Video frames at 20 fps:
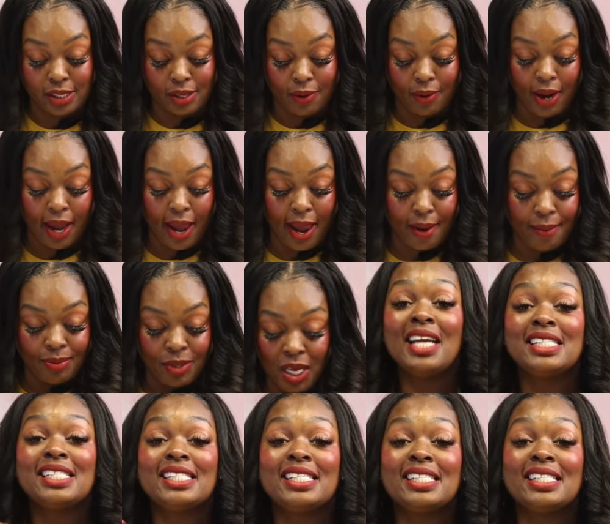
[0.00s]
okay?
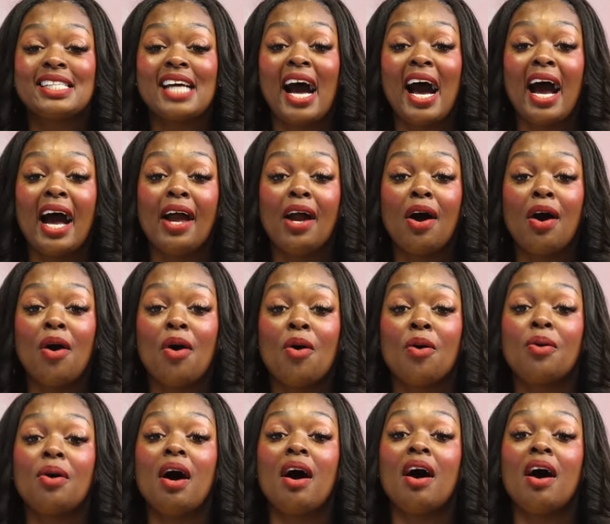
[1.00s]
And since I own